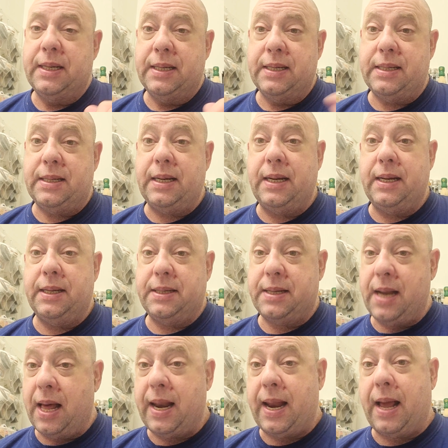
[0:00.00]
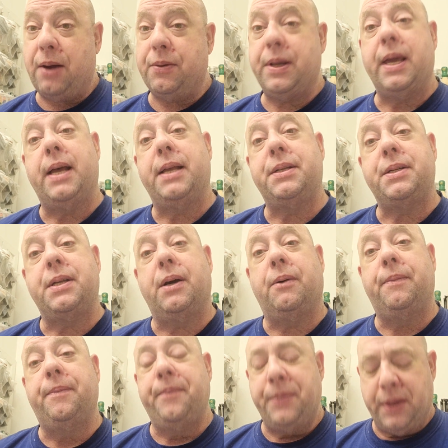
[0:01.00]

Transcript: seen it. It's not out yet. So